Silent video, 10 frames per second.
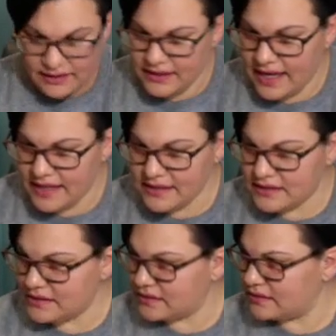
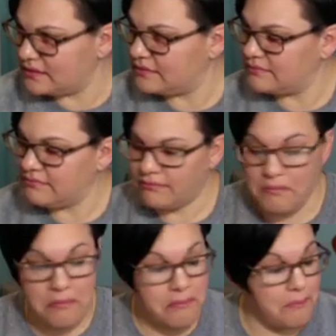last
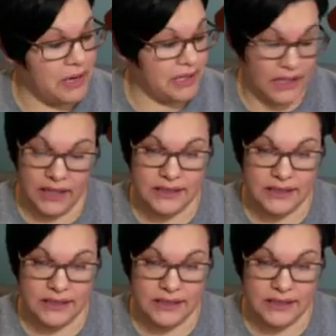but not